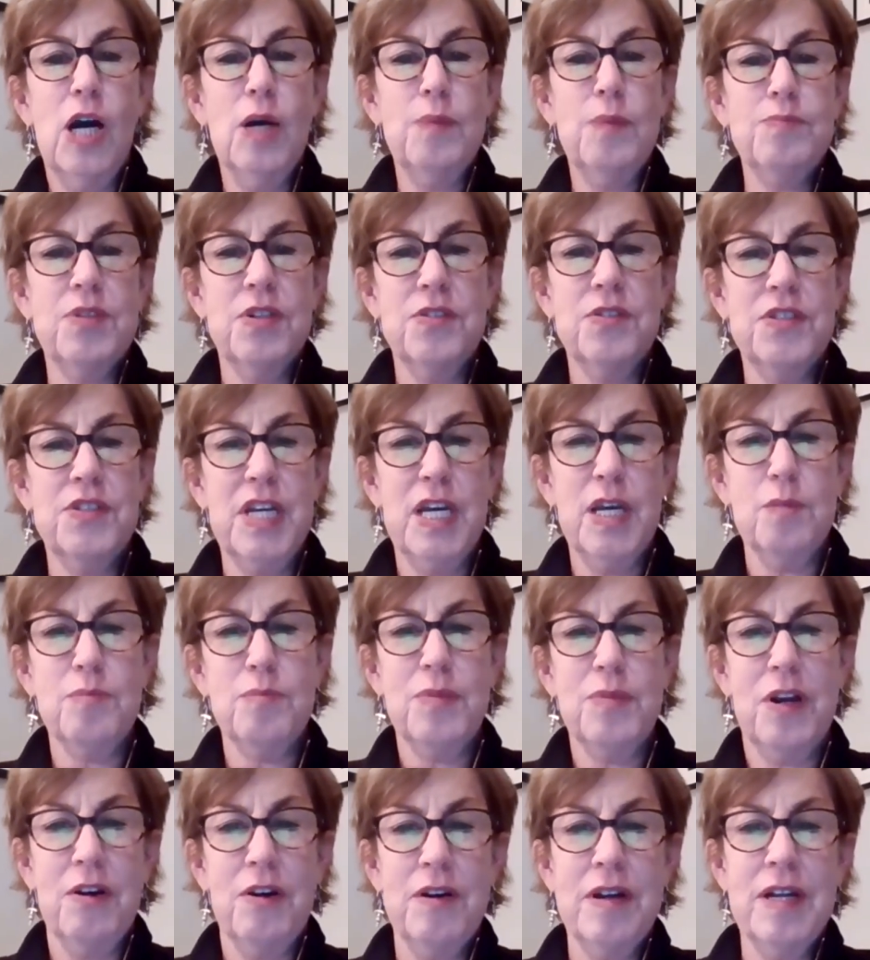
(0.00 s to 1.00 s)
up to
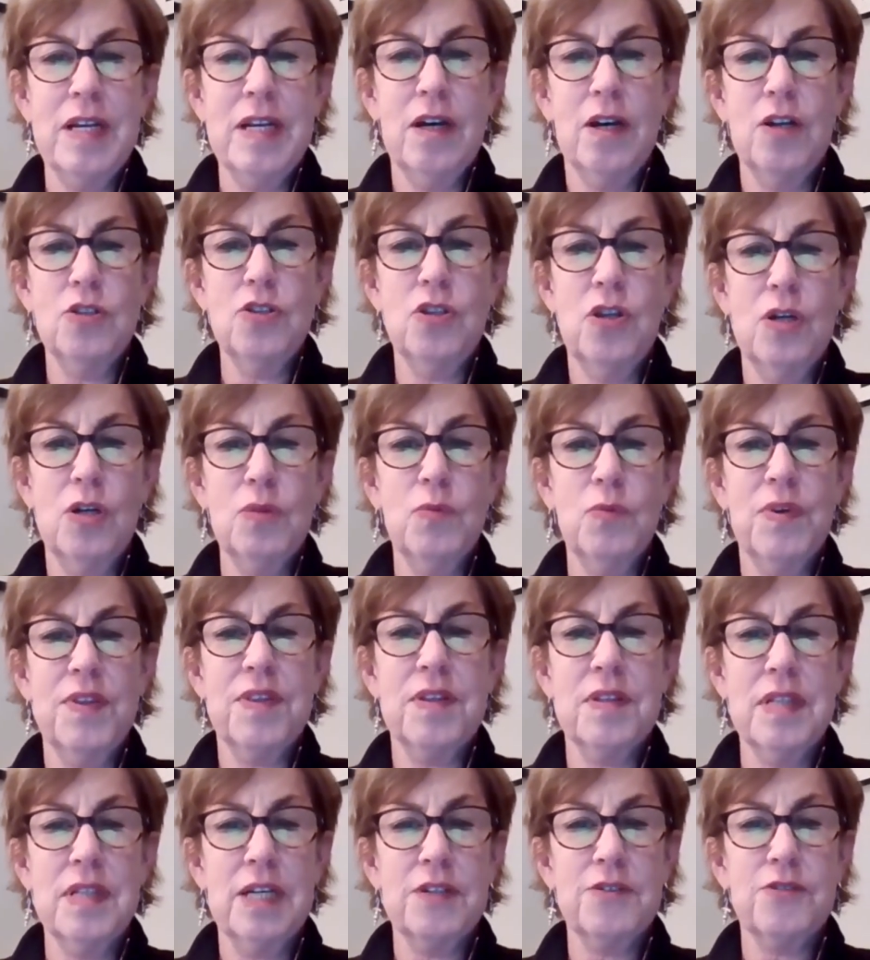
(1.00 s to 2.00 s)
Danbury, along
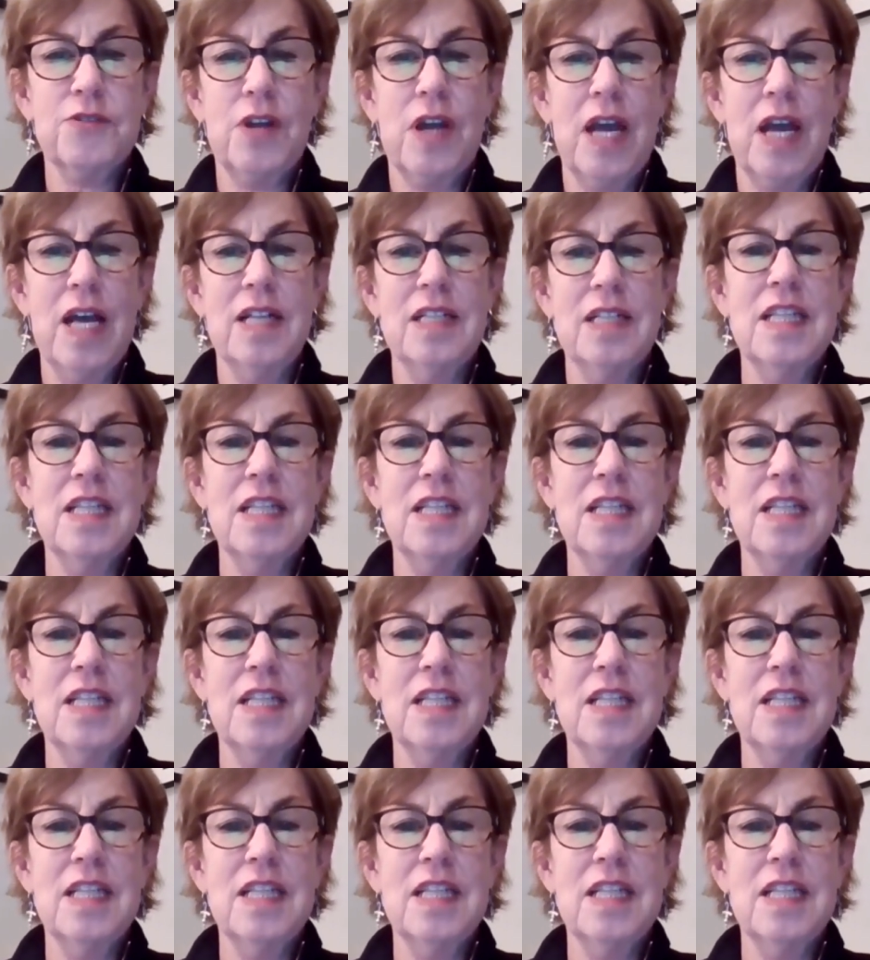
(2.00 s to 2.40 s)
with elect-